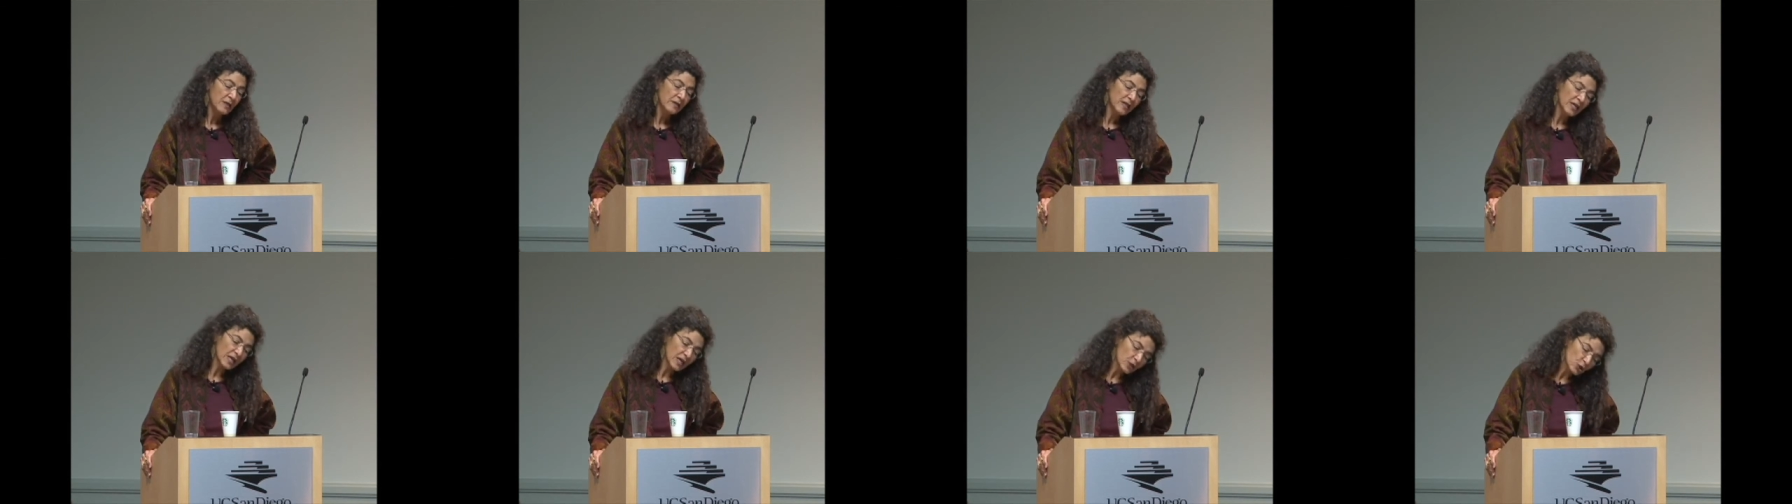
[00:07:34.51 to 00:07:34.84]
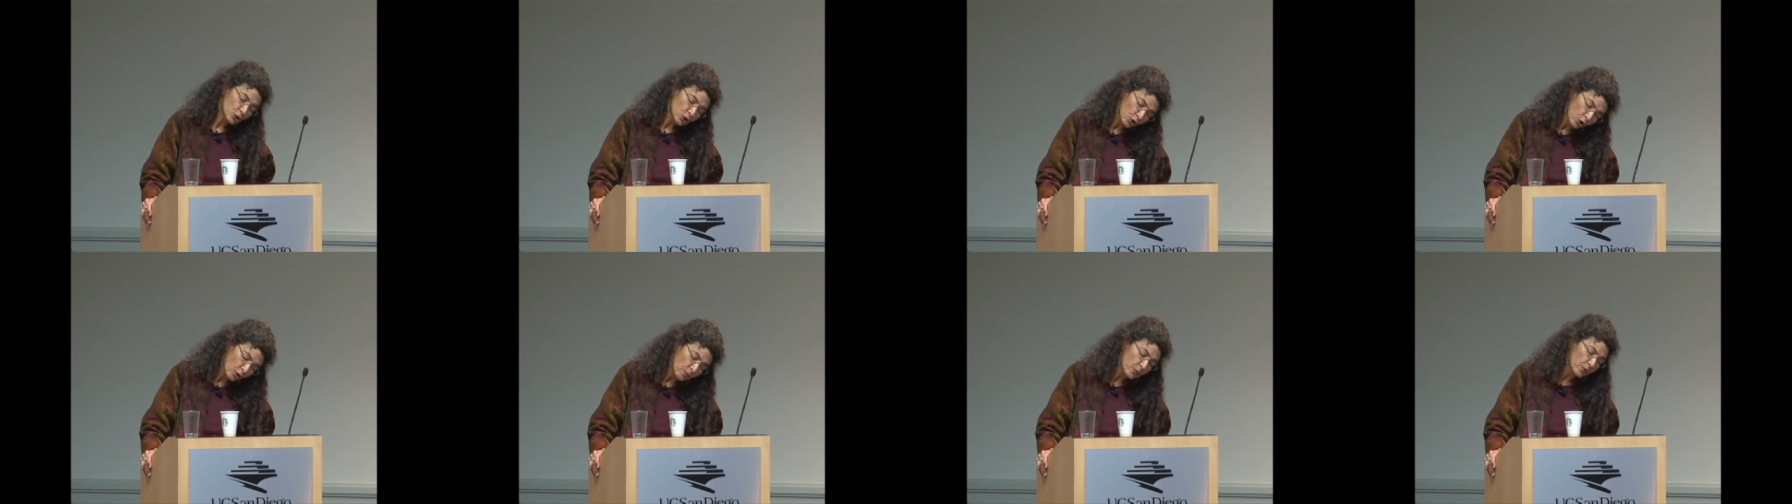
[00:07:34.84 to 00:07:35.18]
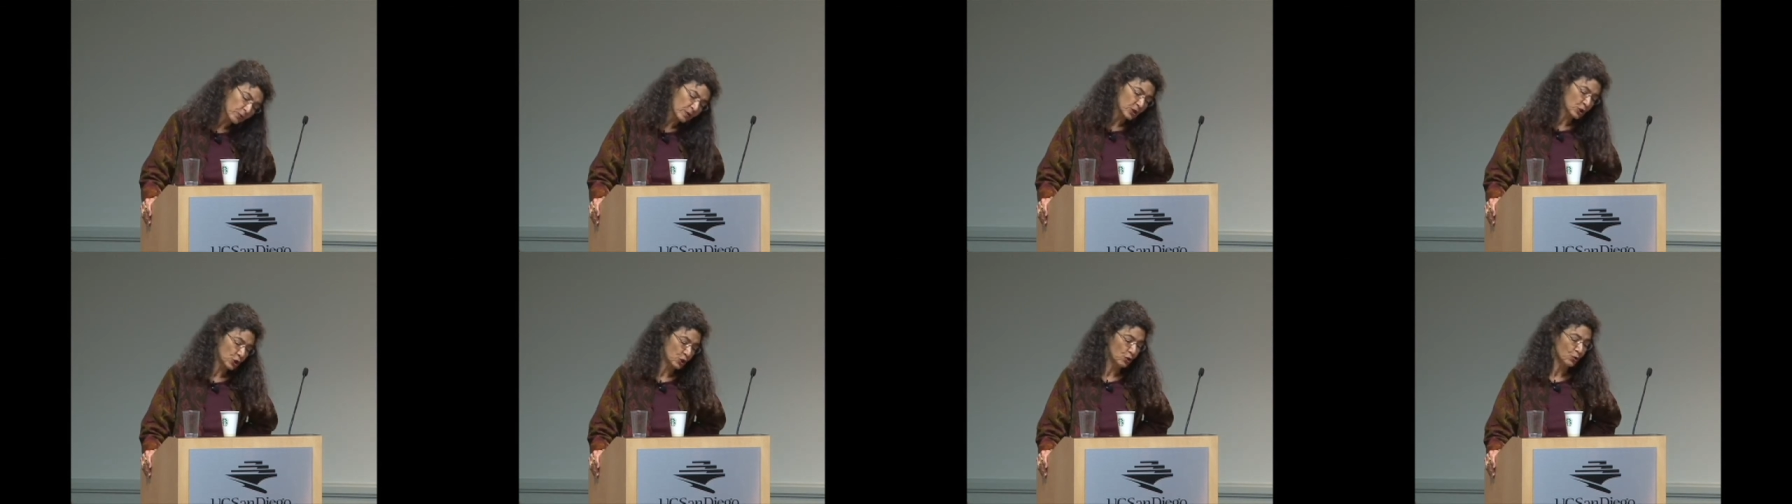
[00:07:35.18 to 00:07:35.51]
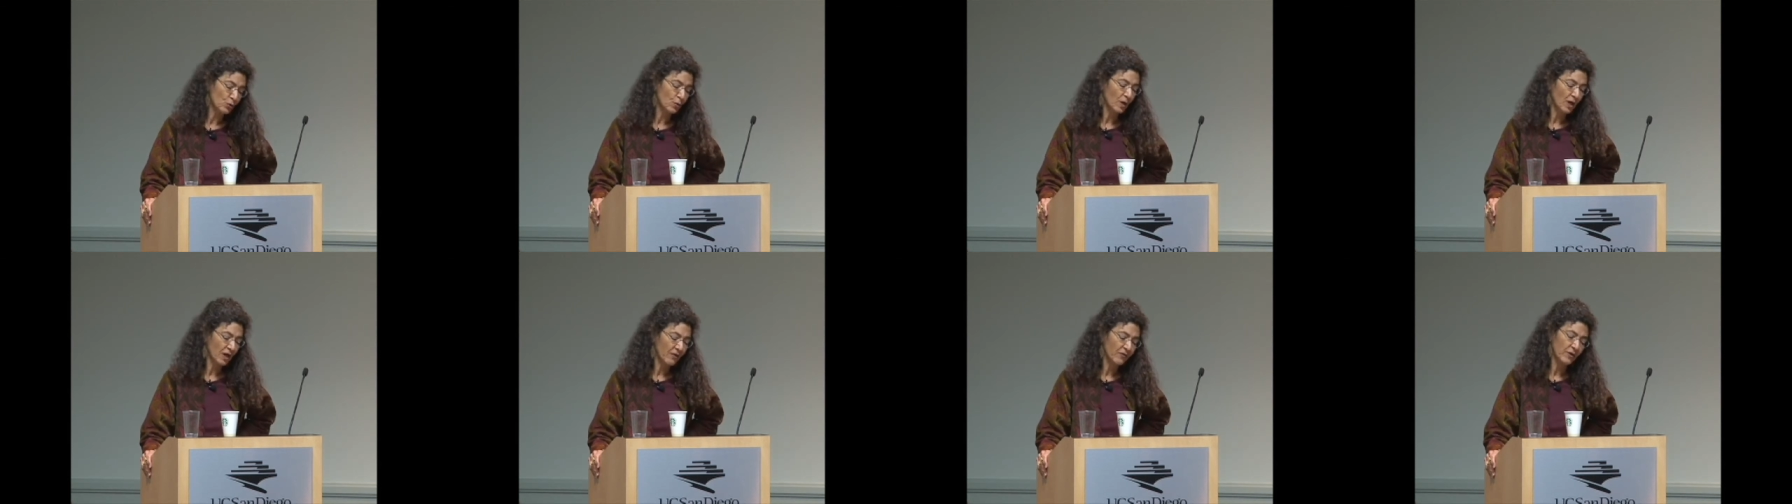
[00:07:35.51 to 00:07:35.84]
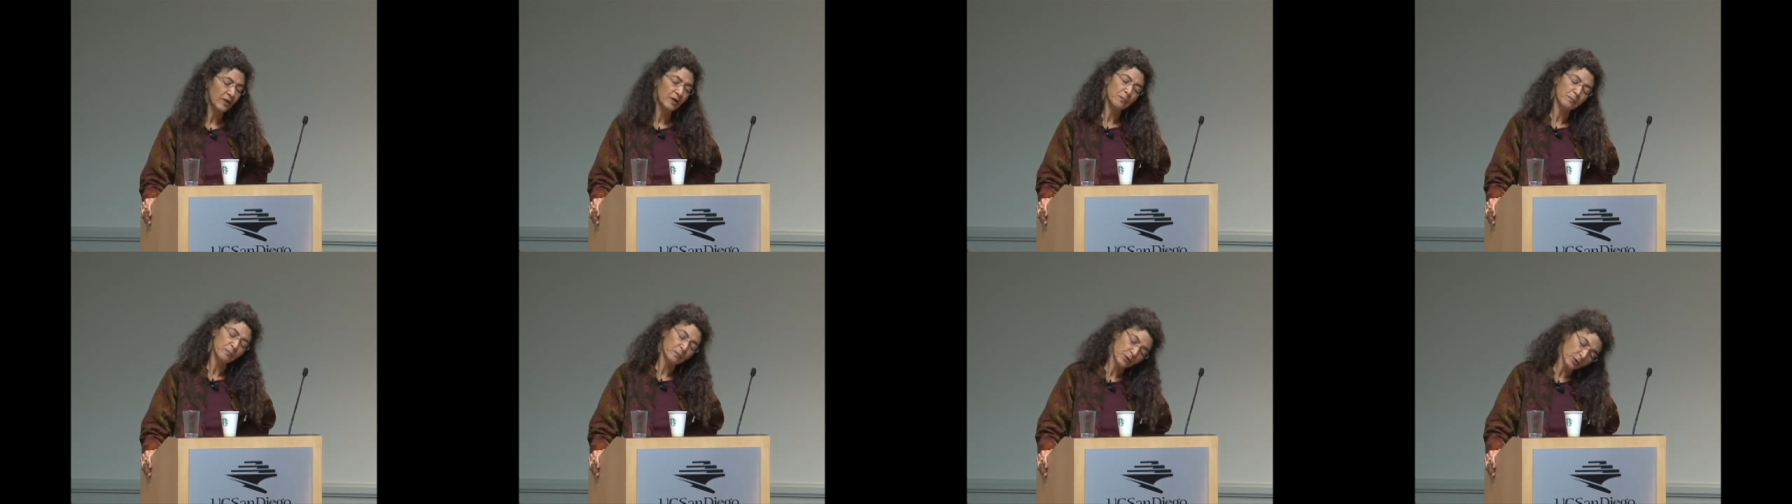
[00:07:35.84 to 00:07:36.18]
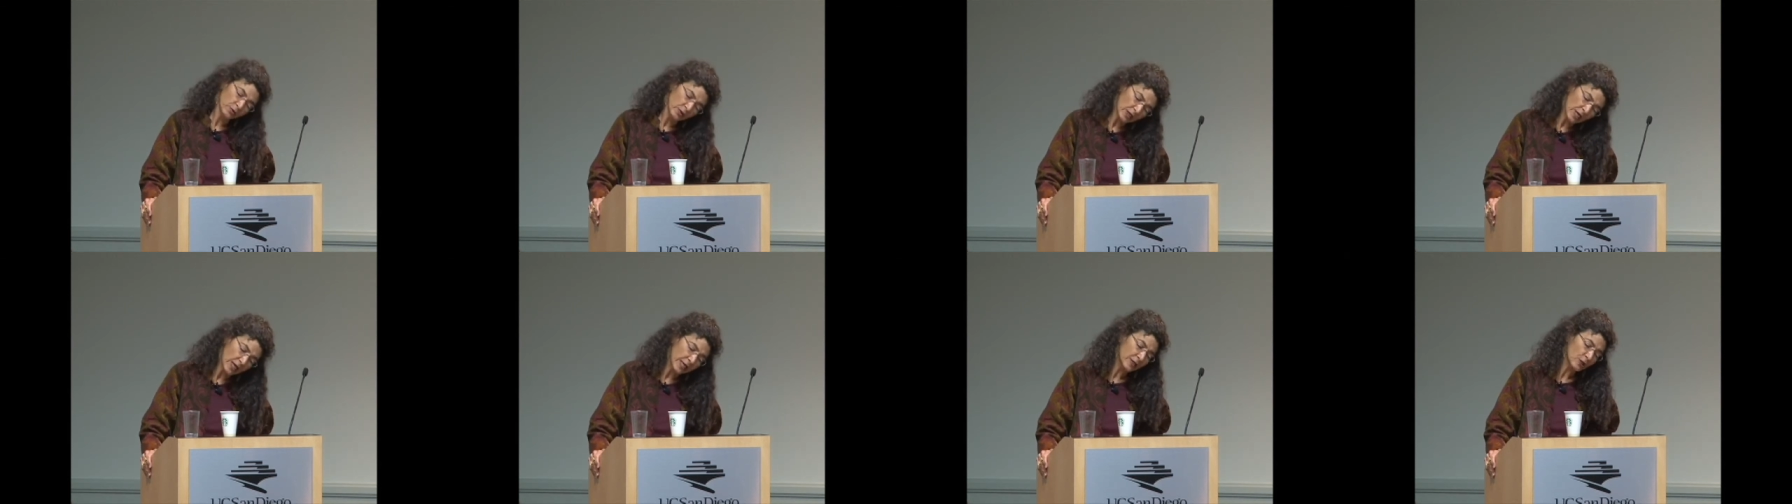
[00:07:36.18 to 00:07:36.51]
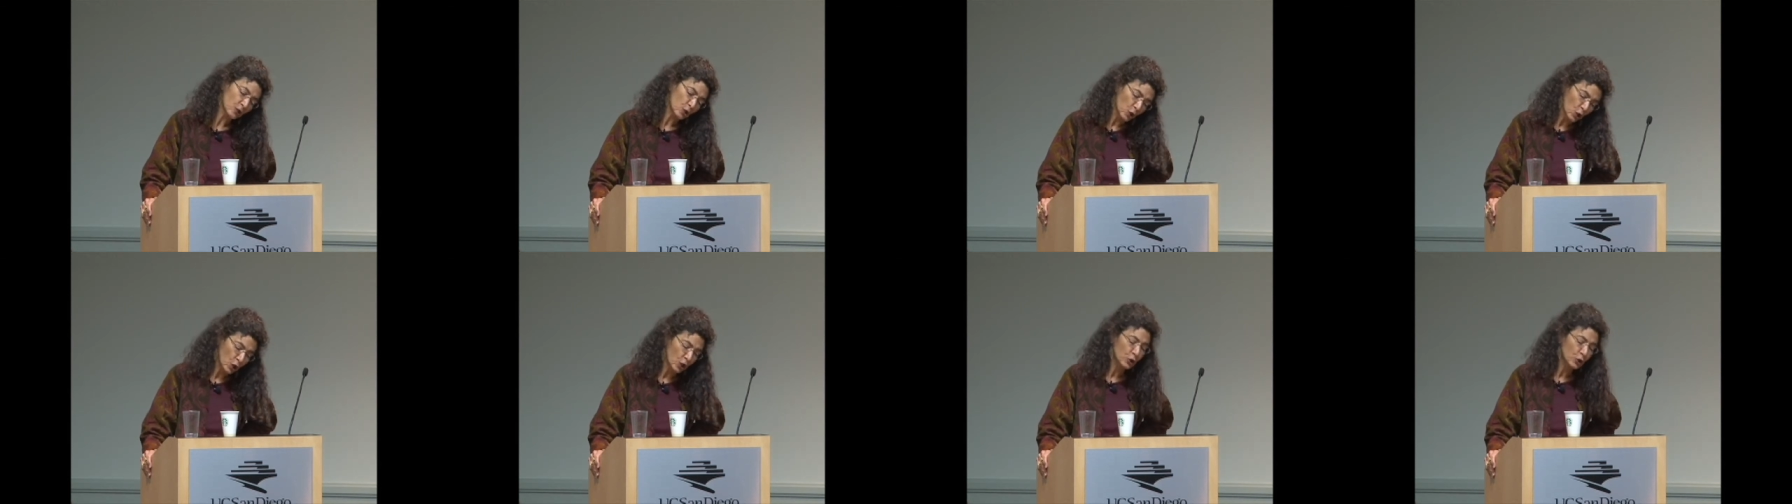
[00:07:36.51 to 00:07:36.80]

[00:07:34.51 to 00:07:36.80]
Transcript: The October issue of a periodical